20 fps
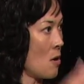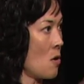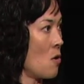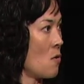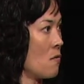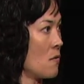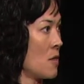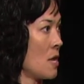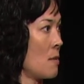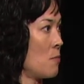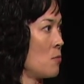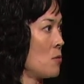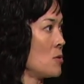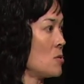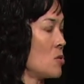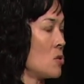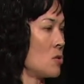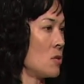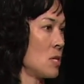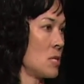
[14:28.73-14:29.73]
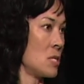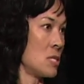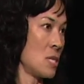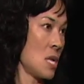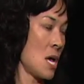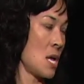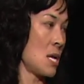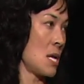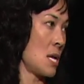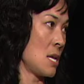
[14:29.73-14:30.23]
over that prisoner. It is
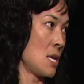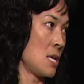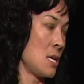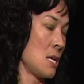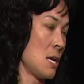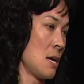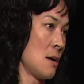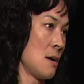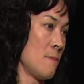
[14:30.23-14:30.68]
not a,